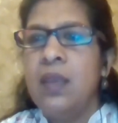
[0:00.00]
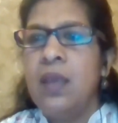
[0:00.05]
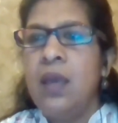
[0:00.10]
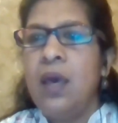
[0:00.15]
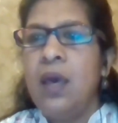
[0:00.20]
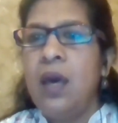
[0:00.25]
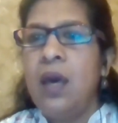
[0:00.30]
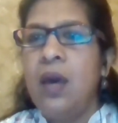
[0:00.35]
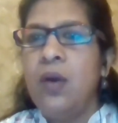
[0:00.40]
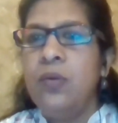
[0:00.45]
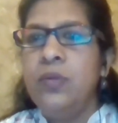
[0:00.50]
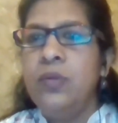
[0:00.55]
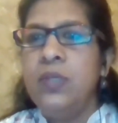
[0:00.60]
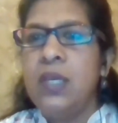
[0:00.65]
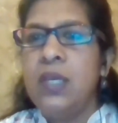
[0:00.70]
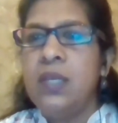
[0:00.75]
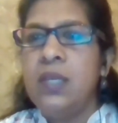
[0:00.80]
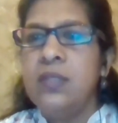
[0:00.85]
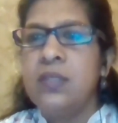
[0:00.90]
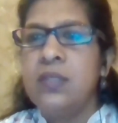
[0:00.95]
How
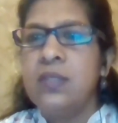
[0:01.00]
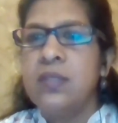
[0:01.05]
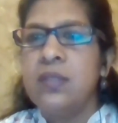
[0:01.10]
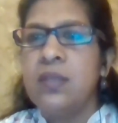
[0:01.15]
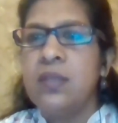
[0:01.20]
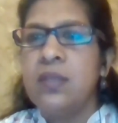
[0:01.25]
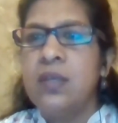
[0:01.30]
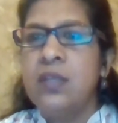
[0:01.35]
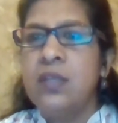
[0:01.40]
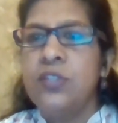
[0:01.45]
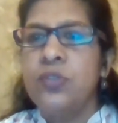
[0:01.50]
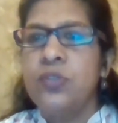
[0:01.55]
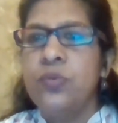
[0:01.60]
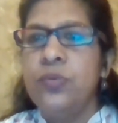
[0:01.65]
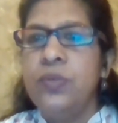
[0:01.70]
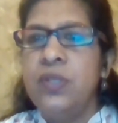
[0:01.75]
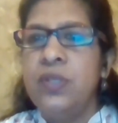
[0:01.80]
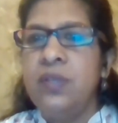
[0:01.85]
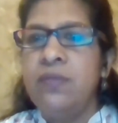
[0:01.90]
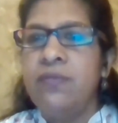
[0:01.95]
does a
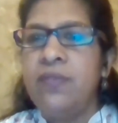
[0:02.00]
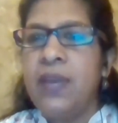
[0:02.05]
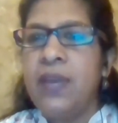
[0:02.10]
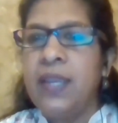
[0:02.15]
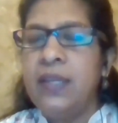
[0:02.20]
student find